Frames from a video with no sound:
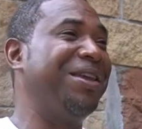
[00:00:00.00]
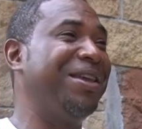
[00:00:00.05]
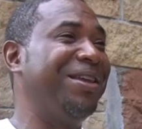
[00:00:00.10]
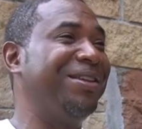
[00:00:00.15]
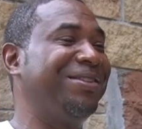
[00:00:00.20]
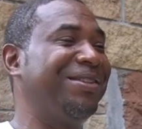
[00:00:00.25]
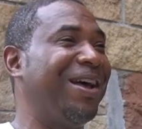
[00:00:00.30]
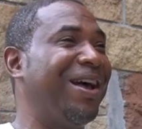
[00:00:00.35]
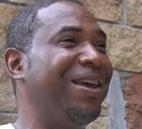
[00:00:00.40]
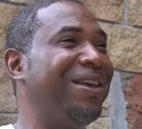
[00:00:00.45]

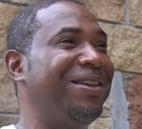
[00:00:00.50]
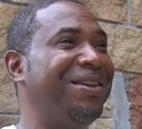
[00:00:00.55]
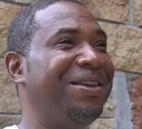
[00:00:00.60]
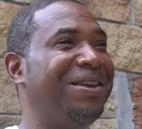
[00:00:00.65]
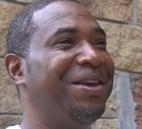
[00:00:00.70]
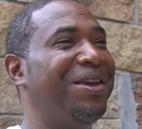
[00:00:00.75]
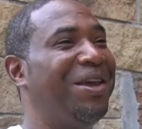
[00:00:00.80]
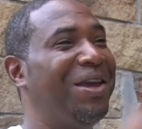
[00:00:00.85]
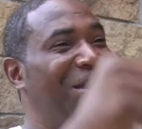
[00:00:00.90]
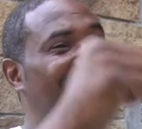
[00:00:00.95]
is, like,
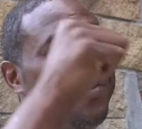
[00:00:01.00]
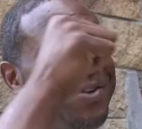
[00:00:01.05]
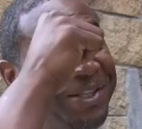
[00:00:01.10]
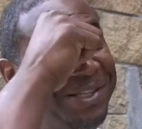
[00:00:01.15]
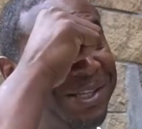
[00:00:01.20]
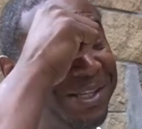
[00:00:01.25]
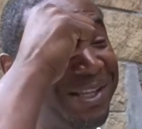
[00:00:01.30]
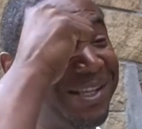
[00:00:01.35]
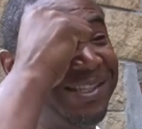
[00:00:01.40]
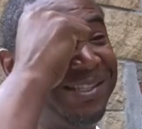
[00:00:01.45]
even
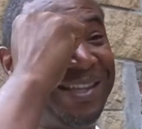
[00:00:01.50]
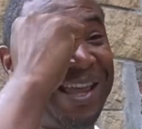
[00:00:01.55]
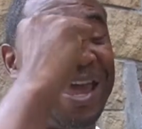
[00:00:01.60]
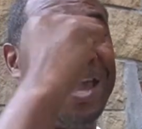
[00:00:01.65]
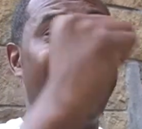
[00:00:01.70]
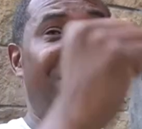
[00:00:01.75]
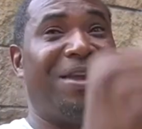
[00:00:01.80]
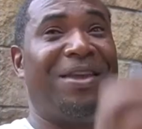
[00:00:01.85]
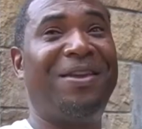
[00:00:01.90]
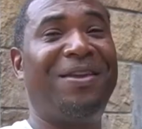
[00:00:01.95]
to this
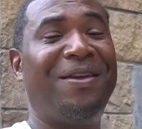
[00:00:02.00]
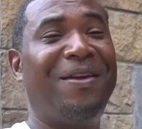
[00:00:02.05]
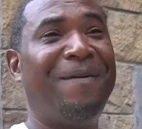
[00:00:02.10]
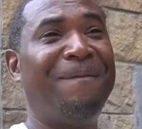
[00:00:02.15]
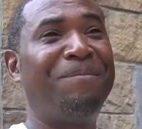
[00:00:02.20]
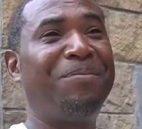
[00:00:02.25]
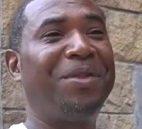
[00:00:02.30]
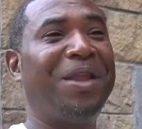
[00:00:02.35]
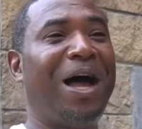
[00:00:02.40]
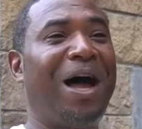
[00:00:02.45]
day,
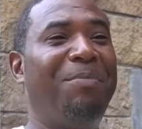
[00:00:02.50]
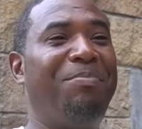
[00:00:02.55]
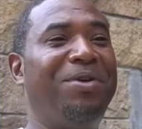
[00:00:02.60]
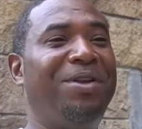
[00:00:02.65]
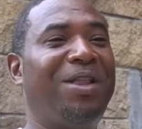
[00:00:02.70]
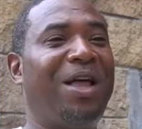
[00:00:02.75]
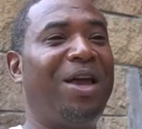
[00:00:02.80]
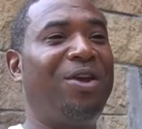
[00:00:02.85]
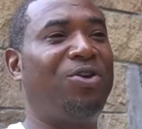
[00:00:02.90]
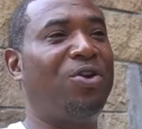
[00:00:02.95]
I'll
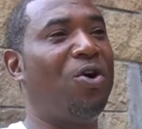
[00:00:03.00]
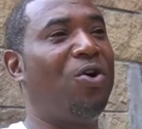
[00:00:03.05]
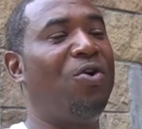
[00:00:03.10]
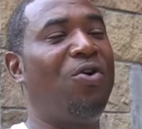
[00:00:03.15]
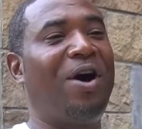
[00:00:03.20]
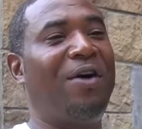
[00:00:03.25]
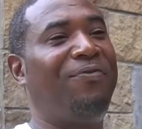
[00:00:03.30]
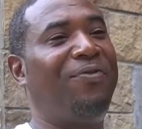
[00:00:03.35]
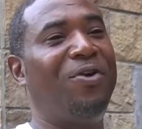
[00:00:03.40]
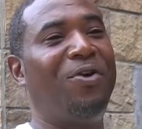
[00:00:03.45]
be like,
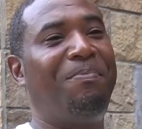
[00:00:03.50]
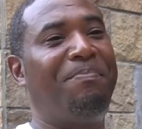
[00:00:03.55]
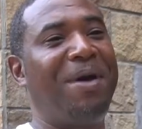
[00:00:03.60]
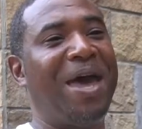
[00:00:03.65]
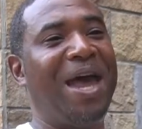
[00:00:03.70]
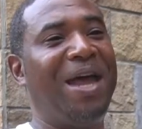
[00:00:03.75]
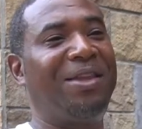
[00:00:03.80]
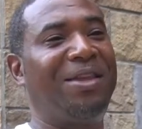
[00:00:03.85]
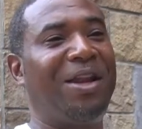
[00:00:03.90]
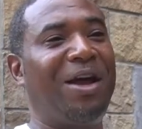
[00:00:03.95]
yo, I feel
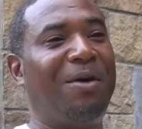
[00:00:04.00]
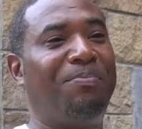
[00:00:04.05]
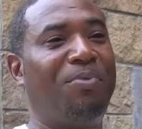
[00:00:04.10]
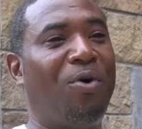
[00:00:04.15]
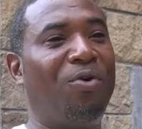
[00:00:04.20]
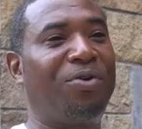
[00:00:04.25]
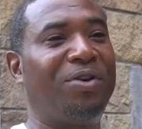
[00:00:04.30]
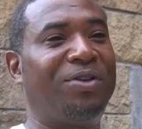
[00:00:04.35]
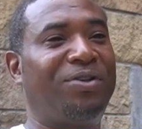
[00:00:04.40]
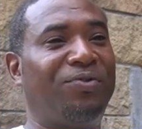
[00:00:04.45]
bad that I
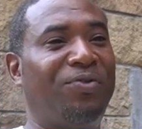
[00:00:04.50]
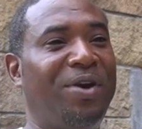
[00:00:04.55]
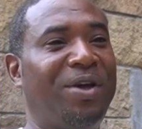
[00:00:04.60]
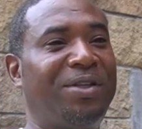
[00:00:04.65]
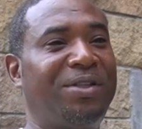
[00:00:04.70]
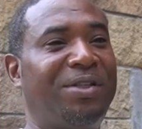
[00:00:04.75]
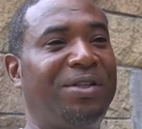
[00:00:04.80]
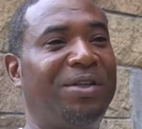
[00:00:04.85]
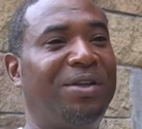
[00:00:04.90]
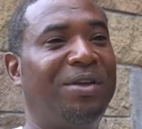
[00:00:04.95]
broke his
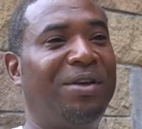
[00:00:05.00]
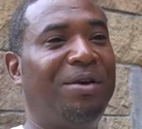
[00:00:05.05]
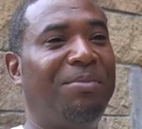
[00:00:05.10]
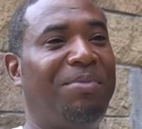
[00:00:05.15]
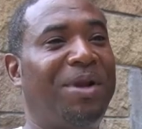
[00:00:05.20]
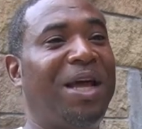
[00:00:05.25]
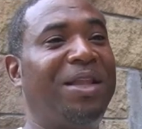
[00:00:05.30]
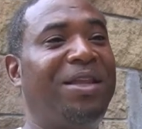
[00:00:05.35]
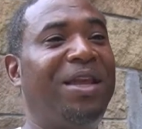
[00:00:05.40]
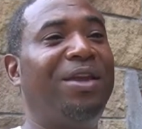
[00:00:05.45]
wrist,
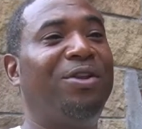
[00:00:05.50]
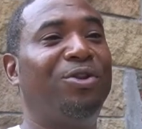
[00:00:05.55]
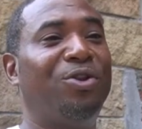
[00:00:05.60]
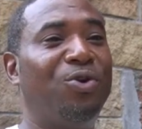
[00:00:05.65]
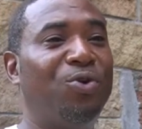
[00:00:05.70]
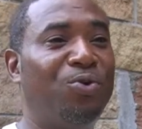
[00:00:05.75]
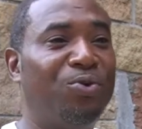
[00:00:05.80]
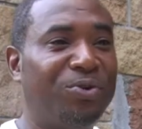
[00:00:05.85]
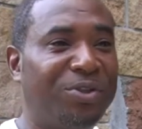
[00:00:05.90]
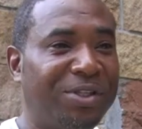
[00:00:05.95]
but I didn't
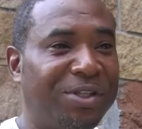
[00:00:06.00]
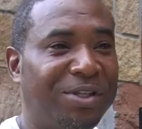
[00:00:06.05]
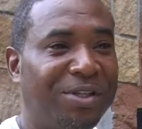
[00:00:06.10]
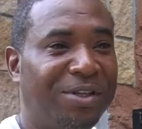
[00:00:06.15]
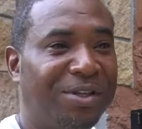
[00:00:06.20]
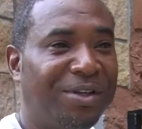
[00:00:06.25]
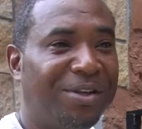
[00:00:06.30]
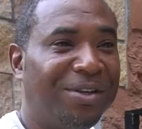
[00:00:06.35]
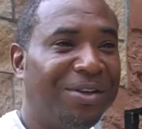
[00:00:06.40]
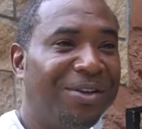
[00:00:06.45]
lose.
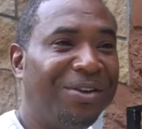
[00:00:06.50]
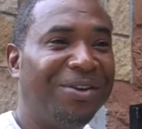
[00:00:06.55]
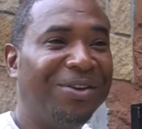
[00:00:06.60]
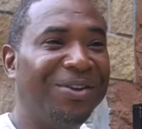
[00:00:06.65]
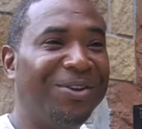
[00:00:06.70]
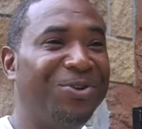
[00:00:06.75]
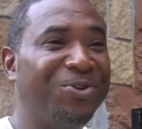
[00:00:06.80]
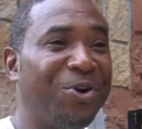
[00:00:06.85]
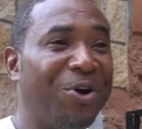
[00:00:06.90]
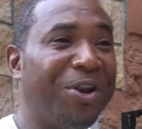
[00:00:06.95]

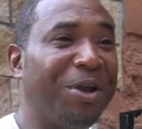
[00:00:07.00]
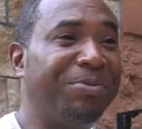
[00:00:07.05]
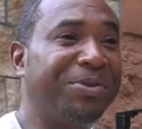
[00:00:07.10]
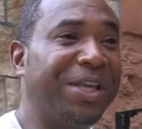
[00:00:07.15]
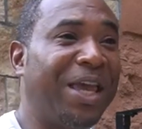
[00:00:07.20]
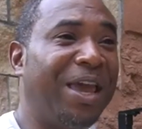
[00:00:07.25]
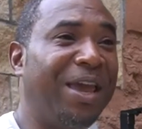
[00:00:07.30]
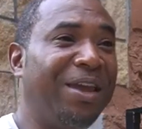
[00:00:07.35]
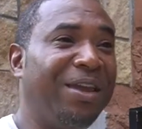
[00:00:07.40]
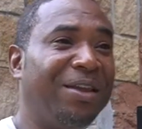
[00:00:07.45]
You know what I'm
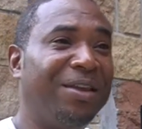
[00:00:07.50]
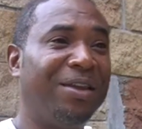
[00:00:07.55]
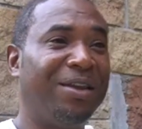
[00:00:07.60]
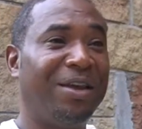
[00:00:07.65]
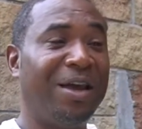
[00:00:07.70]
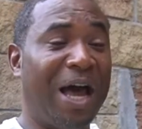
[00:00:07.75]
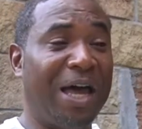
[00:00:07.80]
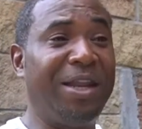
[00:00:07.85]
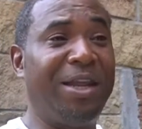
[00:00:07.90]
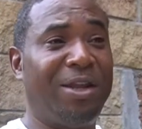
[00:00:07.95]
saying?
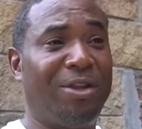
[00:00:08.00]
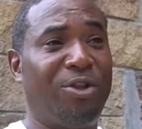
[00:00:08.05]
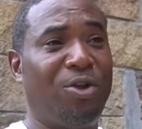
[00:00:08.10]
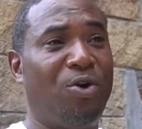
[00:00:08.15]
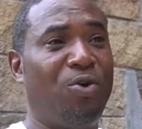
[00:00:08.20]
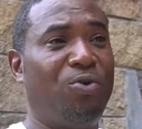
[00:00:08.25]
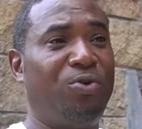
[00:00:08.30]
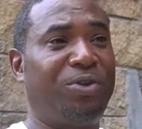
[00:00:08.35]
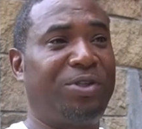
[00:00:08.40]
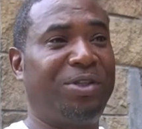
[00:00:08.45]
I didn't
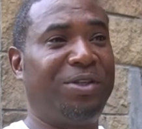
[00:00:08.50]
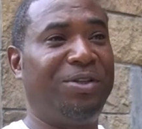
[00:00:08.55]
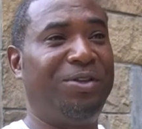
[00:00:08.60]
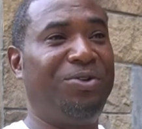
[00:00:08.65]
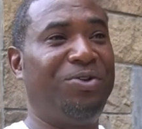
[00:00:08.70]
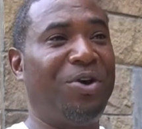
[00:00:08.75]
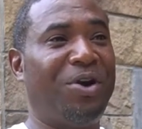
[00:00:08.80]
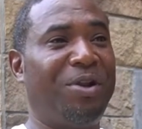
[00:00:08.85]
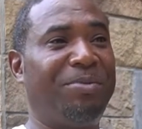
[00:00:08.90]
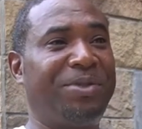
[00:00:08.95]
lose.
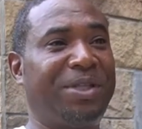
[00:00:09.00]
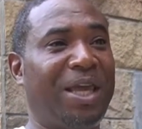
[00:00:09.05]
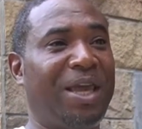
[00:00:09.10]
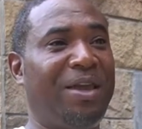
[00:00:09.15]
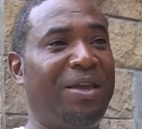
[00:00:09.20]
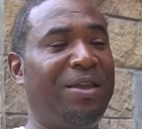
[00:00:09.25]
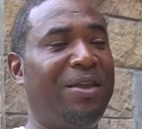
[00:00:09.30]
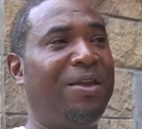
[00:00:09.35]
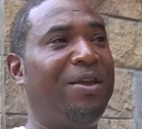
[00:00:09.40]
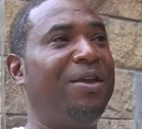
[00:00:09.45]
You know what I'm
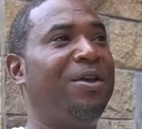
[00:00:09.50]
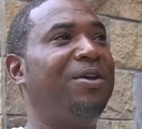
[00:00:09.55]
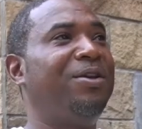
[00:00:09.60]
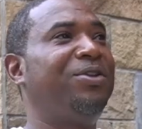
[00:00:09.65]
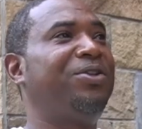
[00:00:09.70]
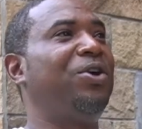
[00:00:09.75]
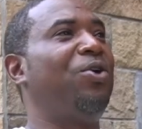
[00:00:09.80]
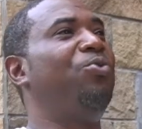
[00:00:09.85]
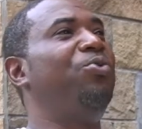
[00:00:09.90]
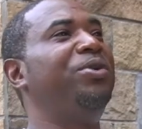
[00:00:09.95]
saying?
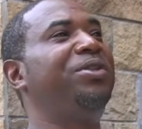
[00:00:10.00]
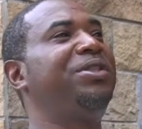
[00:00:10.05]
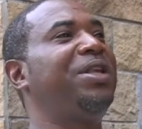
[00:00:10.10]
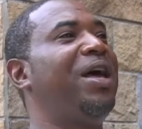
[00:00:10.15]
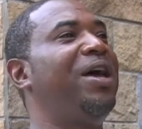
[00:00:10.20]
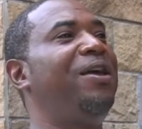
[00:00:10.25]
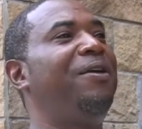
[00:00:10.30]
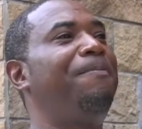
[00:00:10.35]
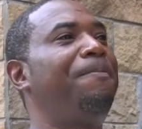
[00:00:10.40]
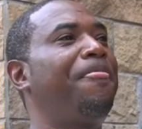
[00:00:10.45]
So it was
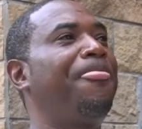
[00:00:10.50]
like,